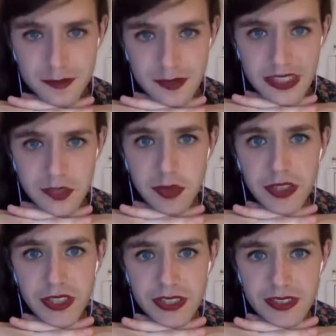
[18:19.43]

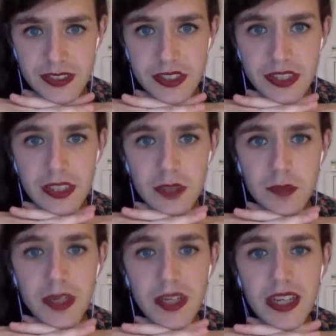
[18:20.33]
experience,
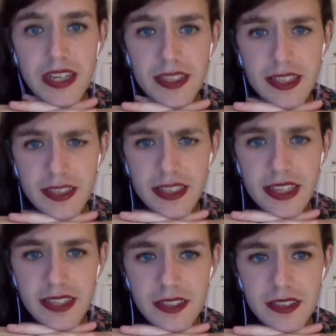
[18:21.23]
but I think
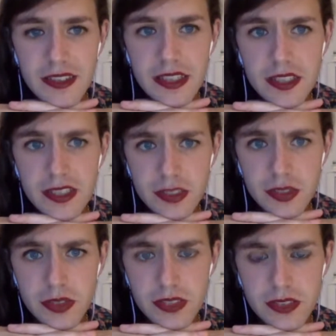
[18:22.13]
that Aaron is
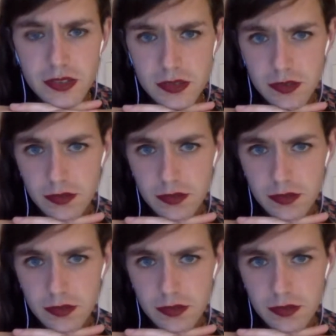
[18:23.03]
going to